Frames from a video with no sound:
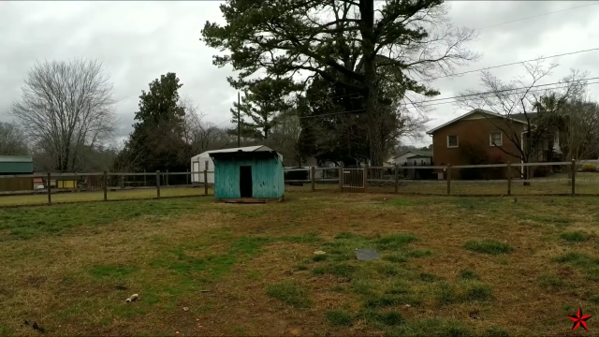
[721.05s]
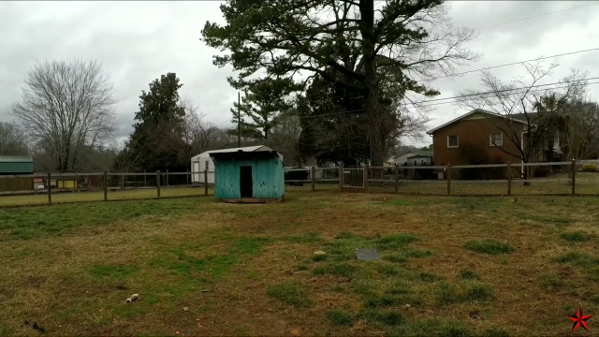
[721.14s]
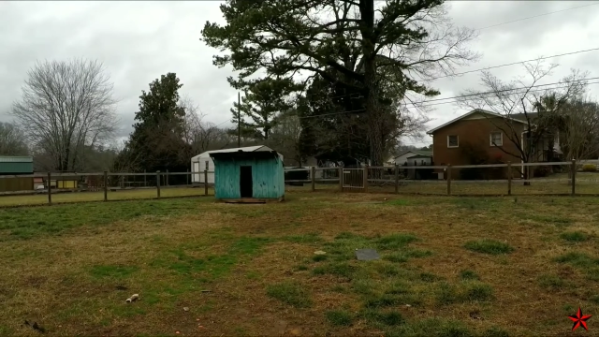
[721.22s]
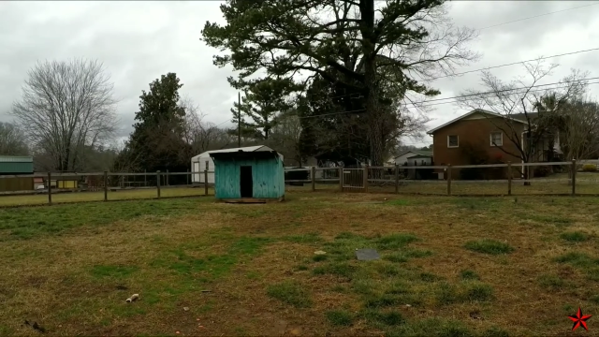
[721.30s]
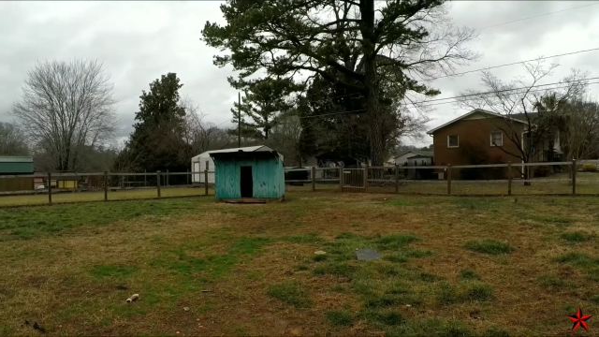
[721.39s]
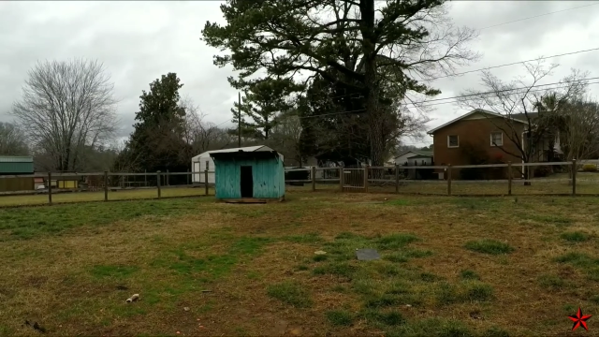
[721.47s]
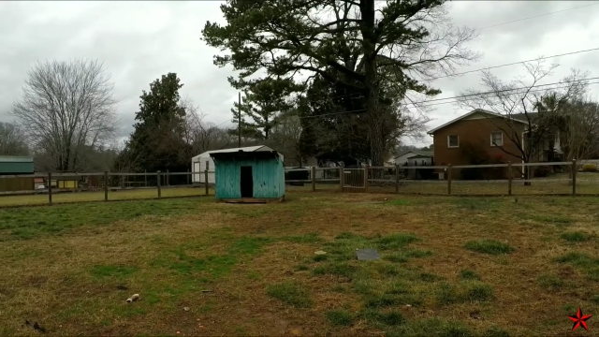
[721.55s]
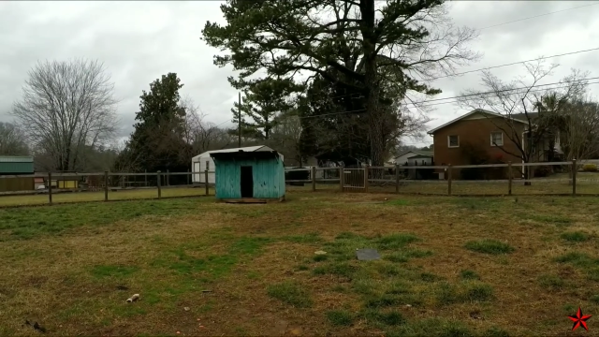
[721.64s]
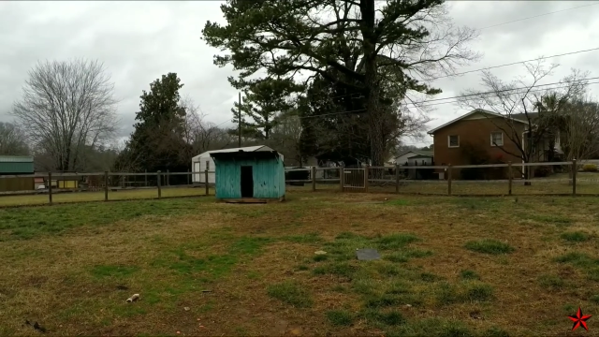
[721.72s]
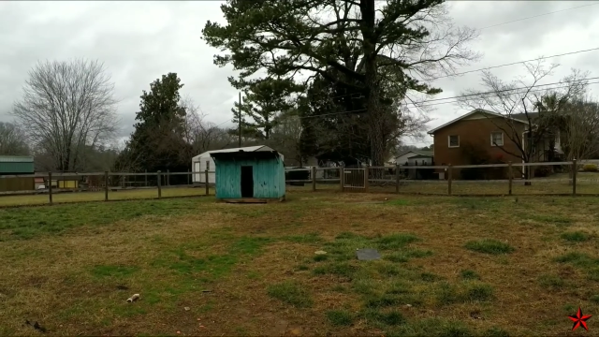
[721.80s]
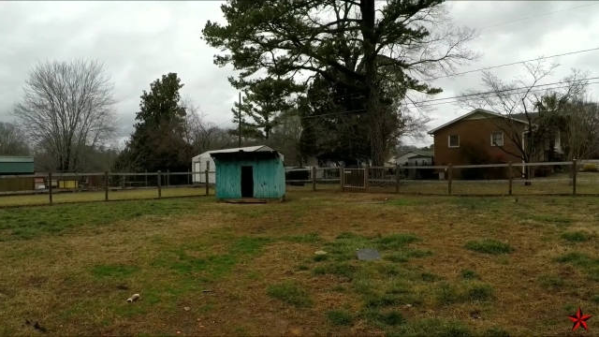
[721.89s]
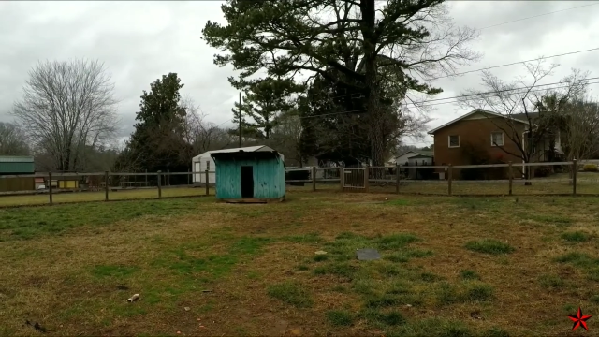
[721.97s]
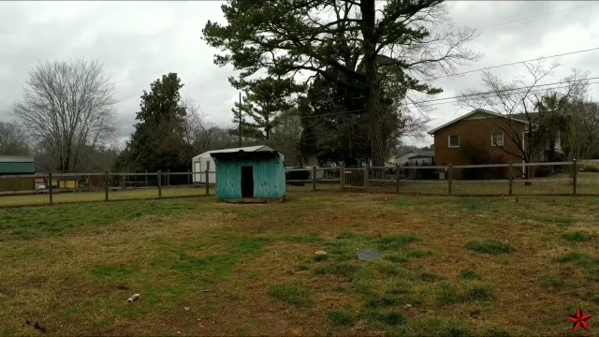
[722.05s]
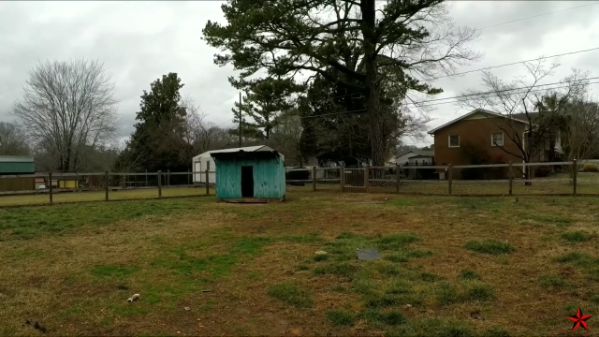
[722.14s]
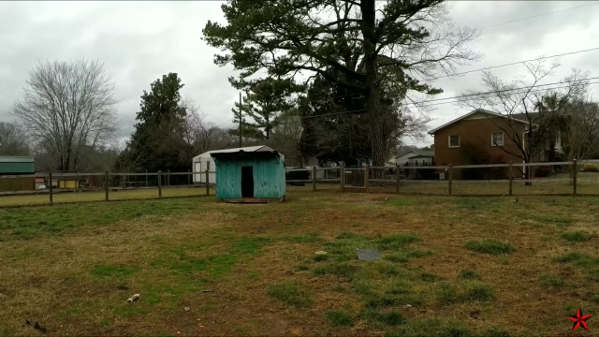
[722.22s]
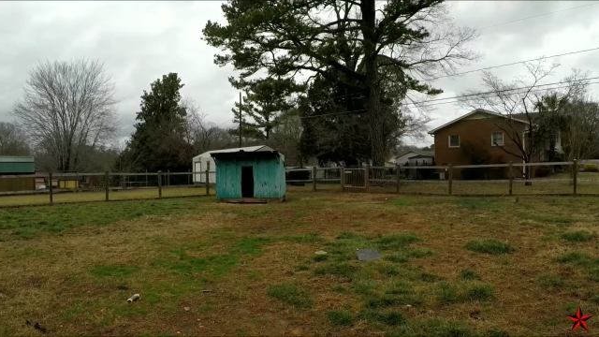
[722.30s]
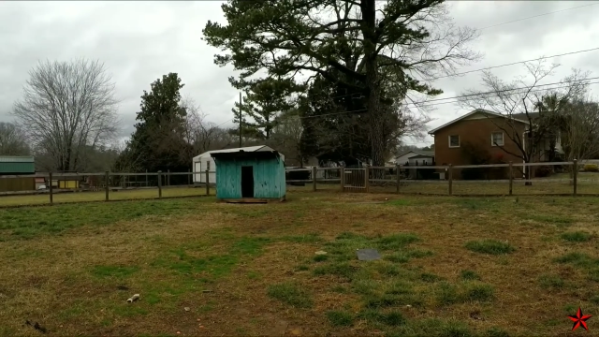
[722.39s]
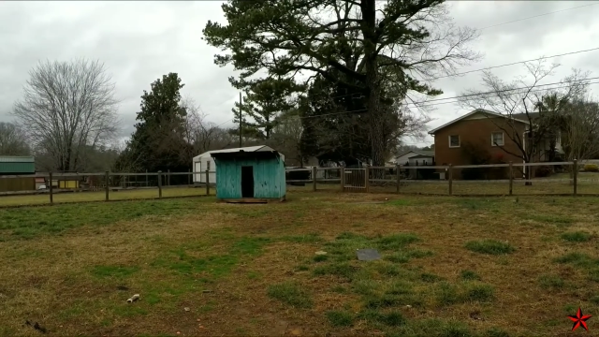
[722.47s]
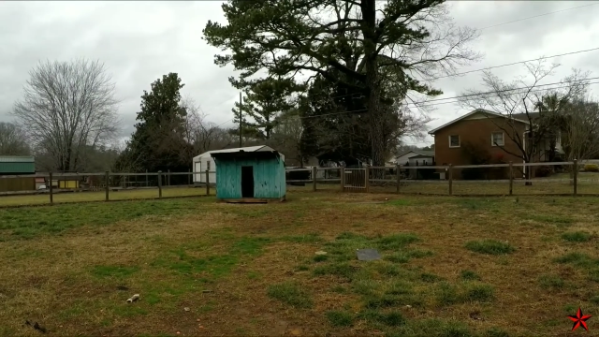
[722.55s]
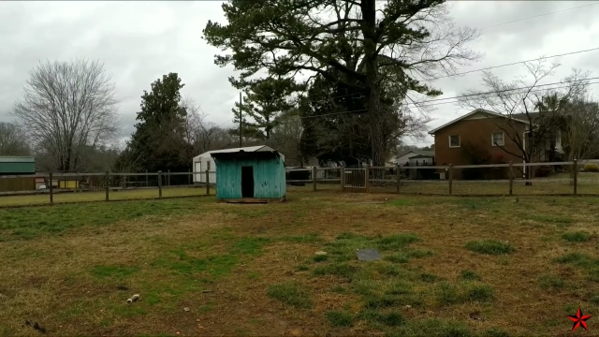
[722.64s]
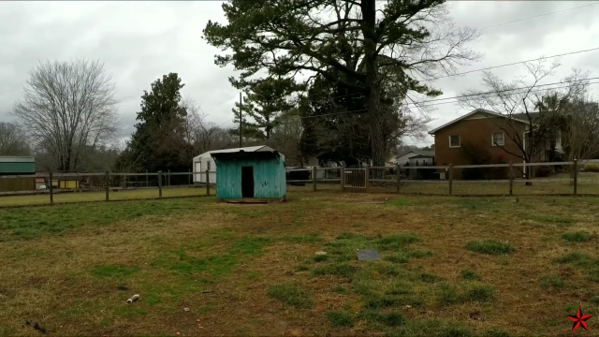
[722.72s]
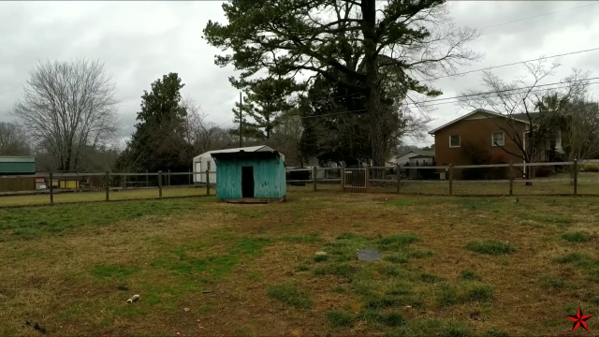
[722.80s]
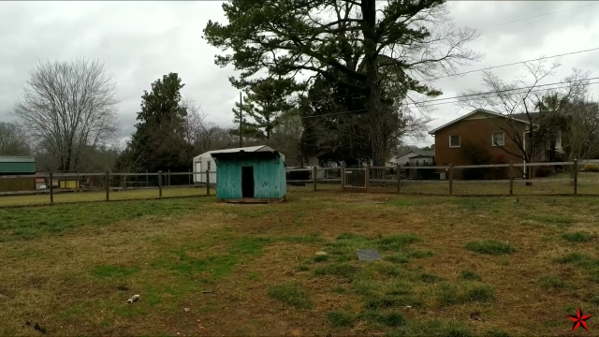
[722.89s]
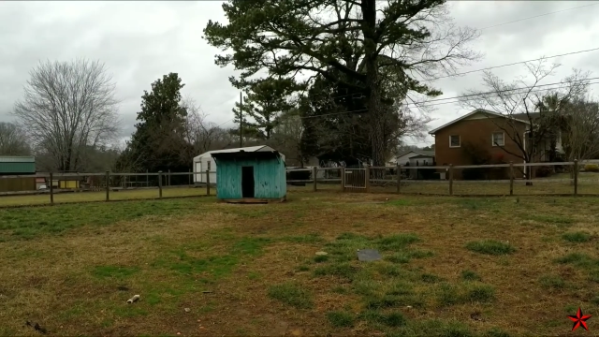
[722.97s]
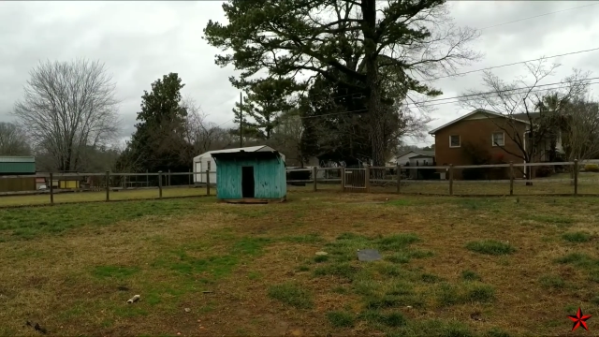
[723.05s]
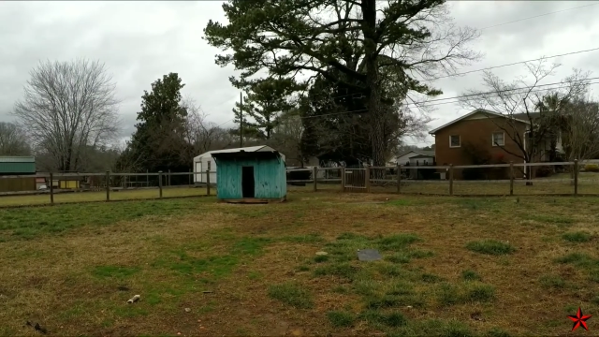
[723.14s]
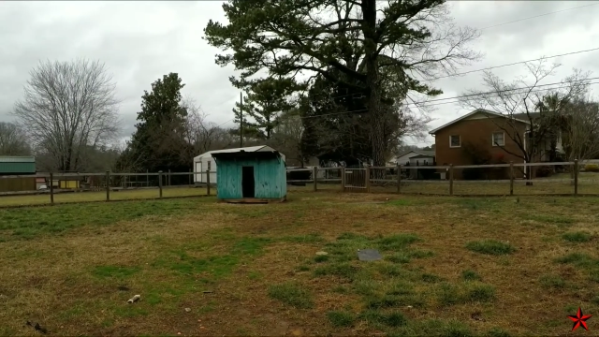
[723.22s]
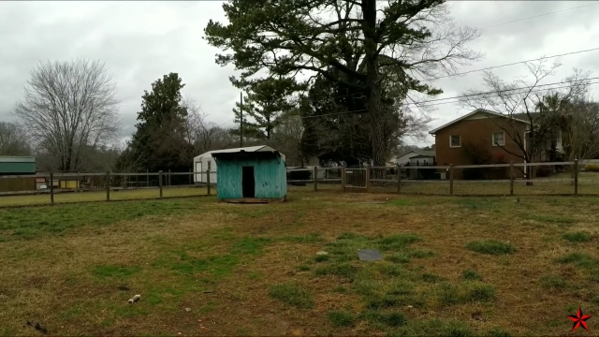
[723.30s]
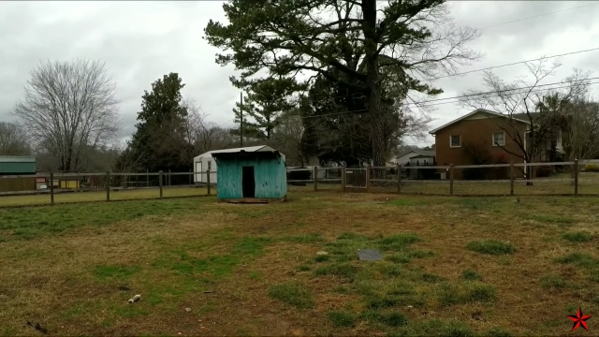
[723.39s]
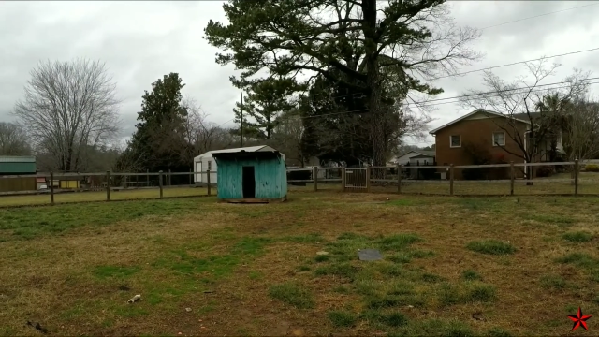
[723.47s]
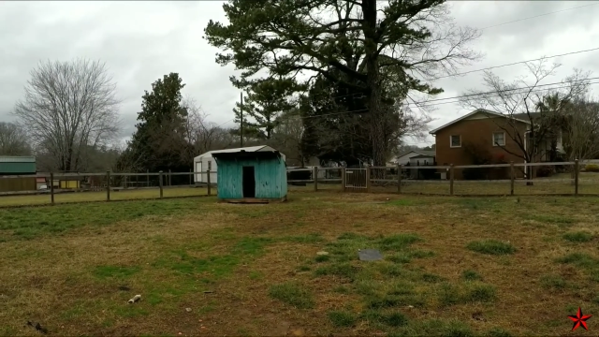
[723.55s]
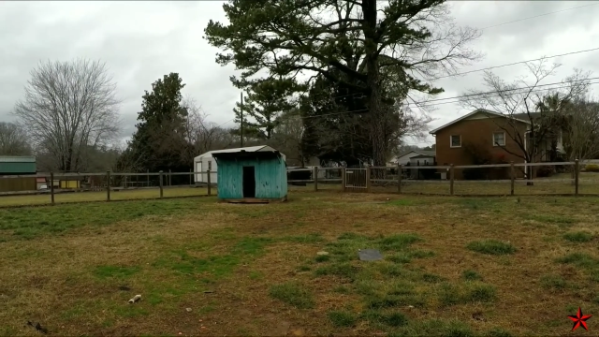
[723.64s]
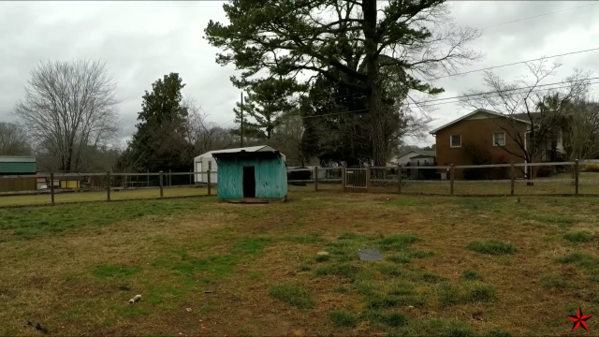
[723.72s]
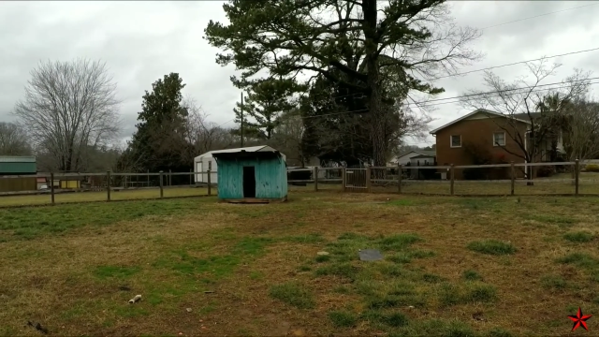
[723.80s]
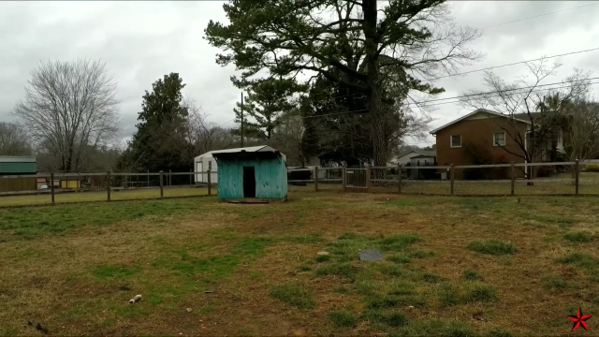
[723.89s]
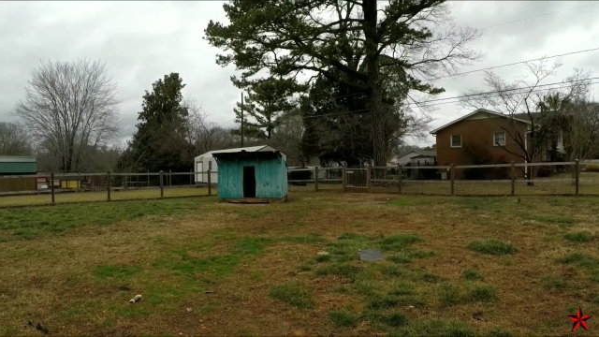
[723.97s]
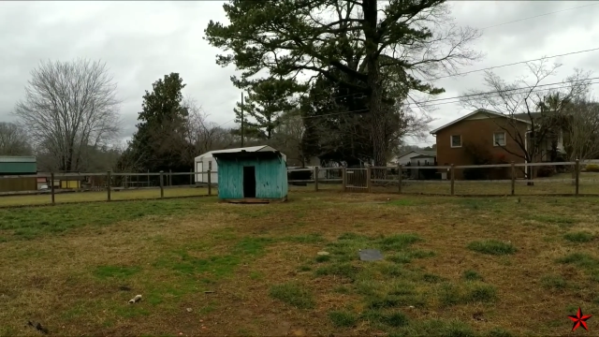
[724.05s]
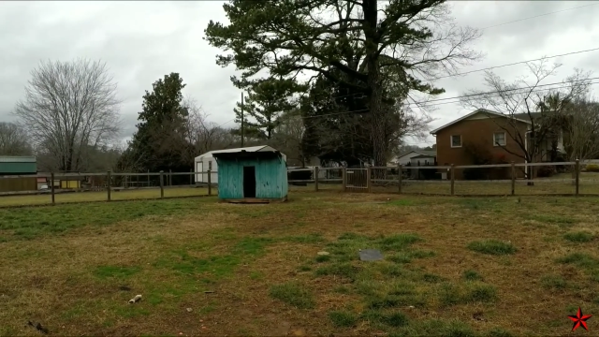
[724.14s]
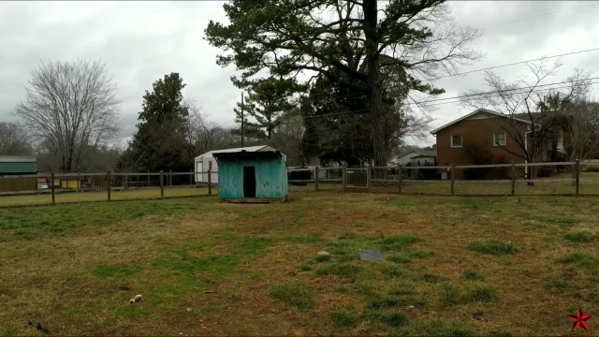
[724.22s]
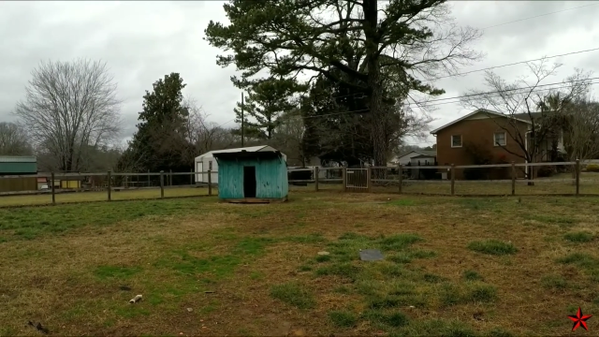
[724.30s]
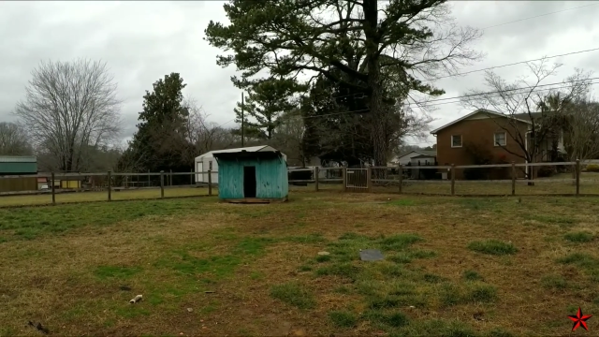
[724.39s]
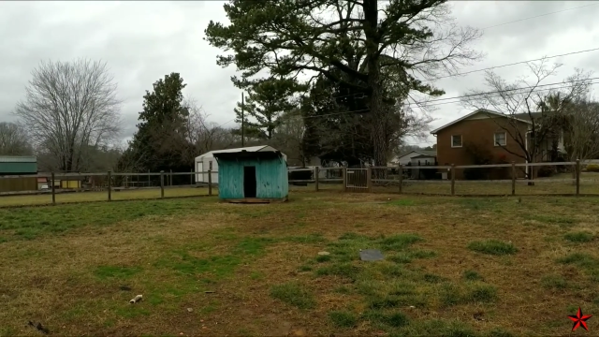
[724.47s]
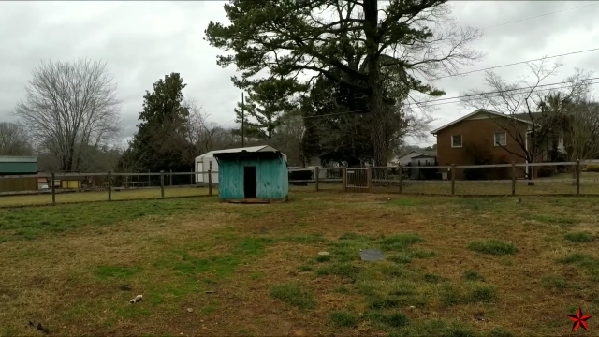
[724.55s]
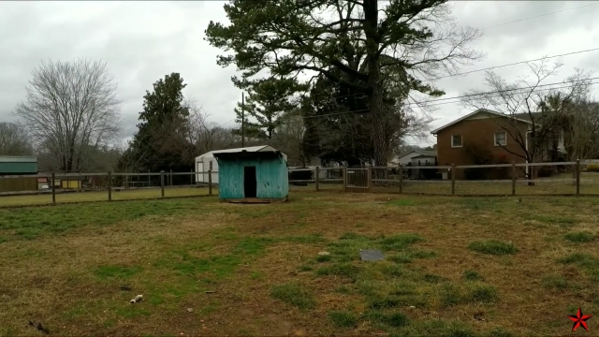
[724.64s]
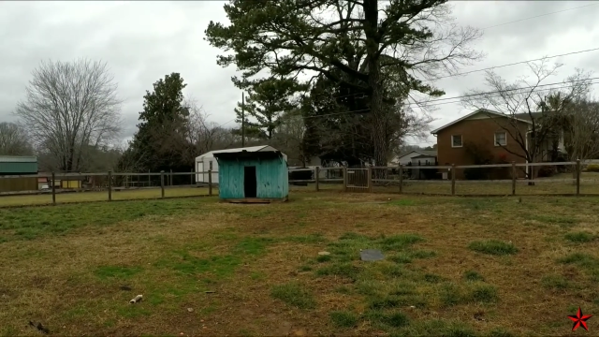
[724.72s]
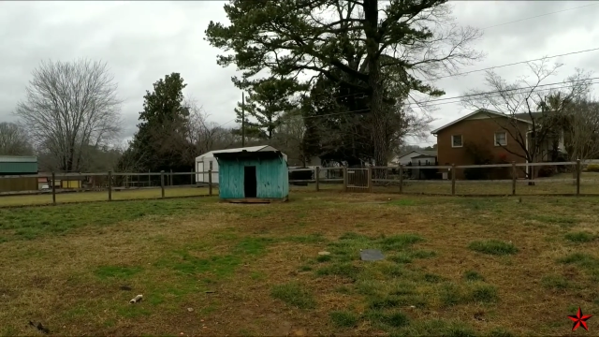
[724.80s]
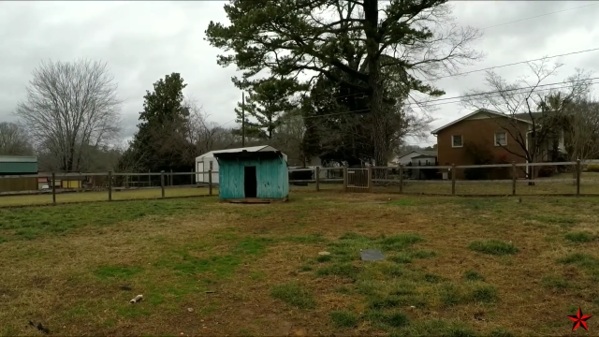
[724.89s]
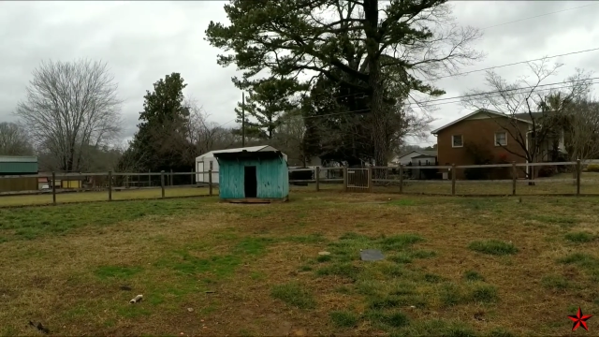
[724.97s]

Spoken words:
(no speaker visible)